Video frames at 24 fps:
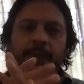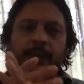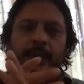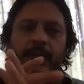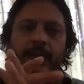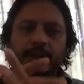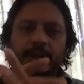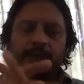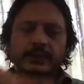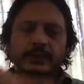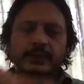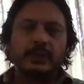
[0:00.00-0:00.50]

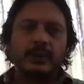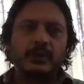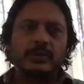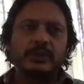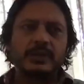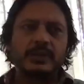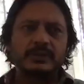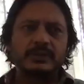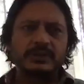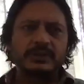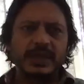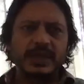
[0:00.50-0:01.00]
and the okay.
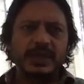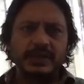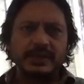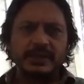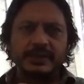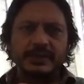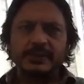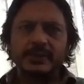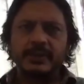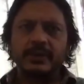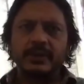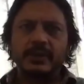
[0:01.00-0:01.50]
lockdown started
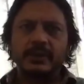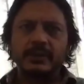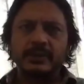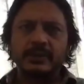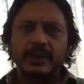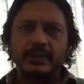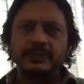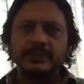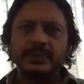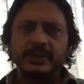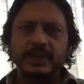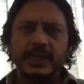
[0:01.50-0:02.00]
on
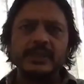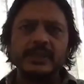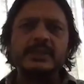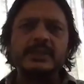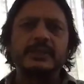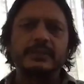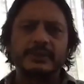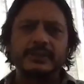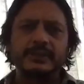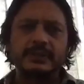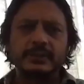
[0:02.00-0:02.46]
around the nineteenth.